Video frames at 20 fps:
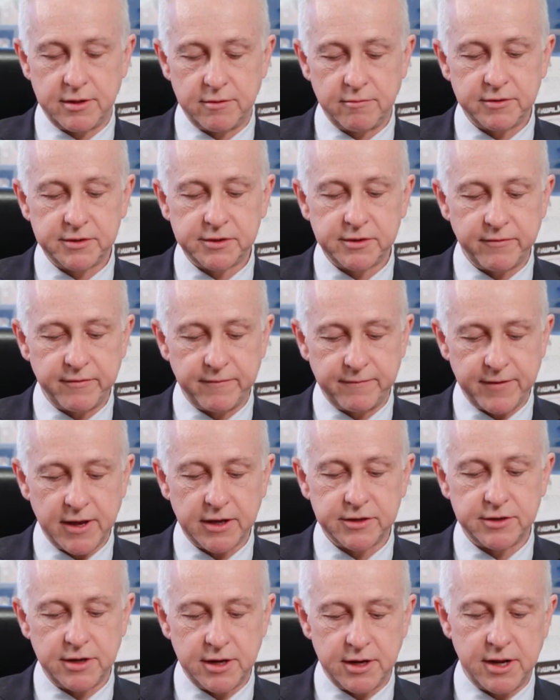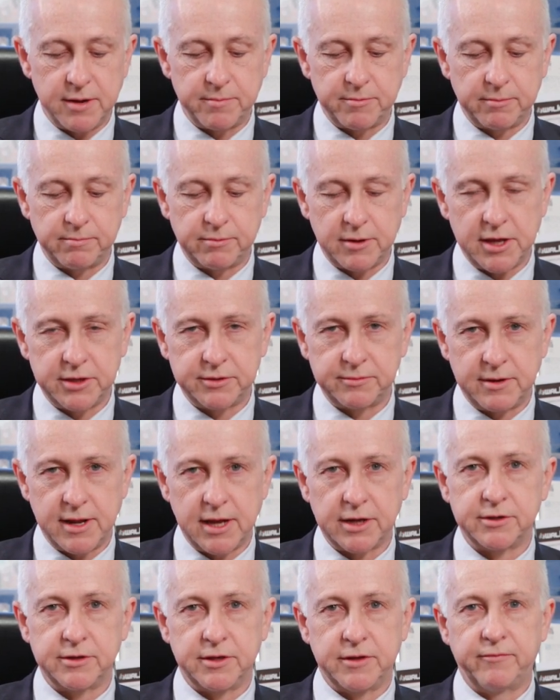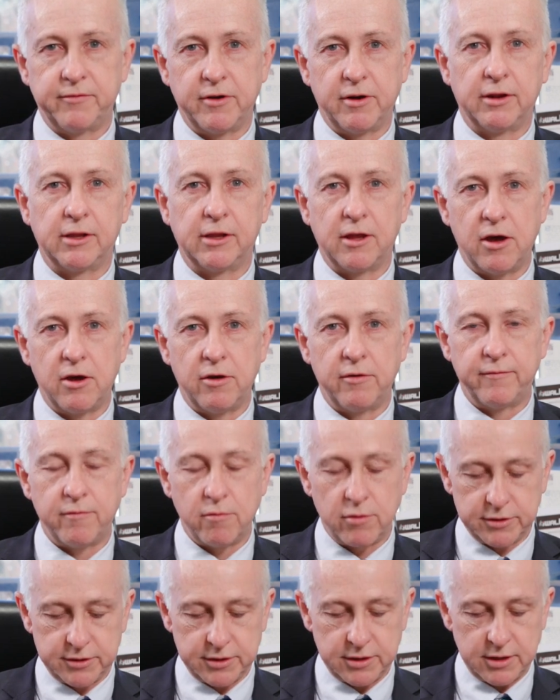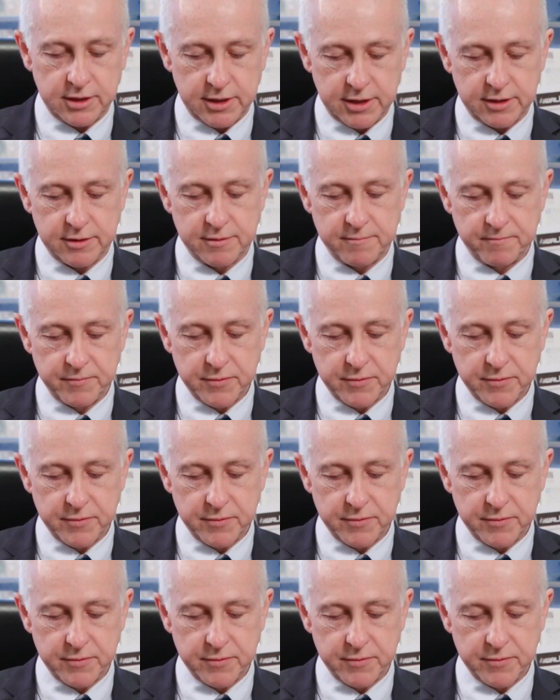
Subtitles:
The risk of infection in hip replacement actually is very low, fortunately.